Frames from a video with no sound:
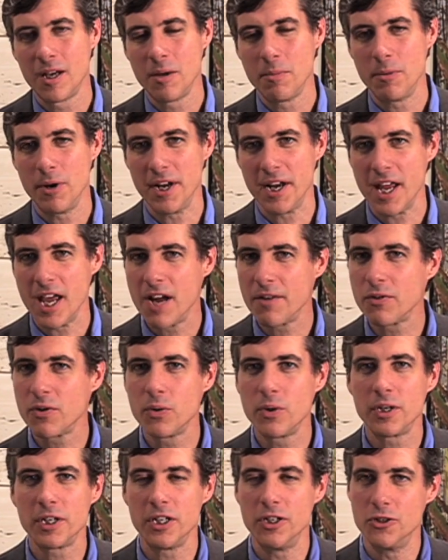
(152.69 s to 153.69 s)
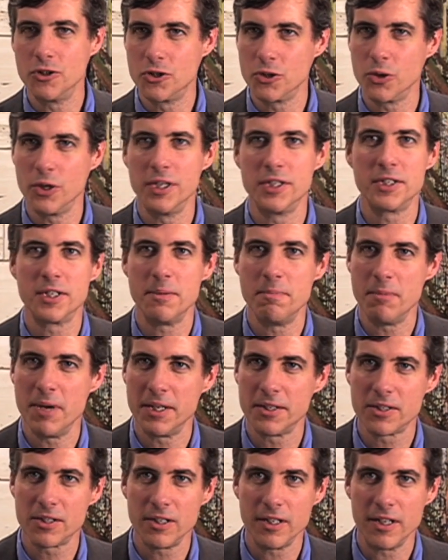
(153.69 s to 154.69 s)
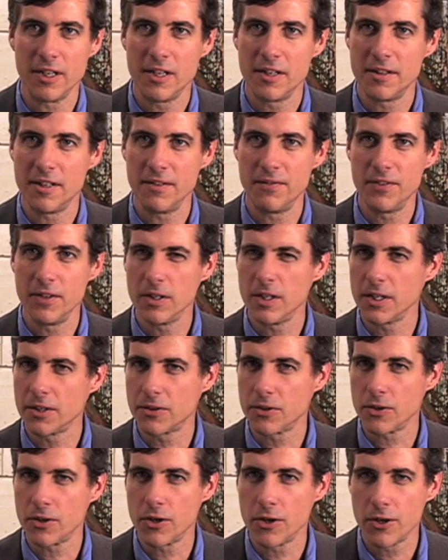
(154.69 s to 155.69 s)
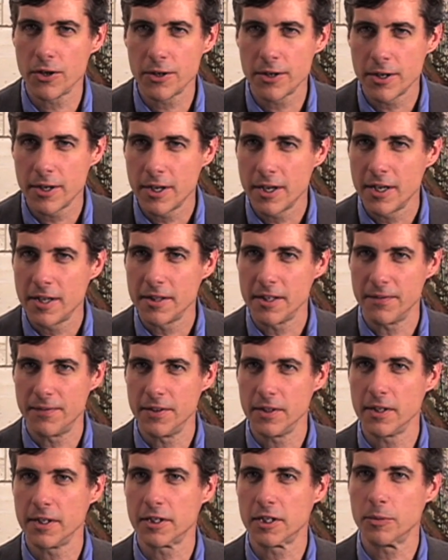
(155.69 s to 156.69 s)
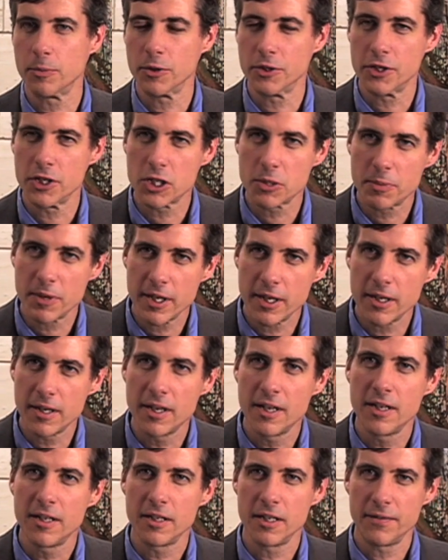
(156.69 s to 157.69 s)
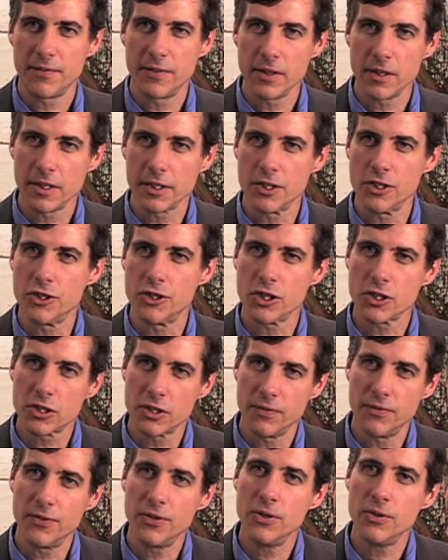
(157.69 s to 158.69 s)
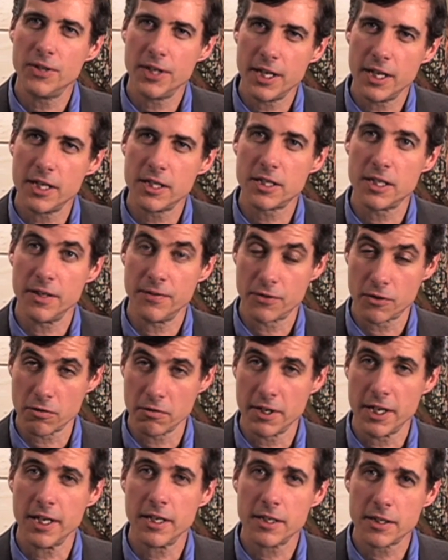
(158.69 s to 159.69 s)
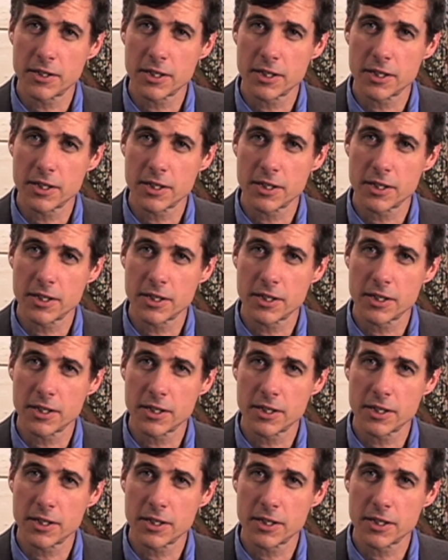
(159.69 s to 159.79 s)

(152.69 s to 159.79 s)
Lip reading: But everyone enjoys it immensely. They feel like they're heard, they feel like they participate, they feel like in just a few days they've created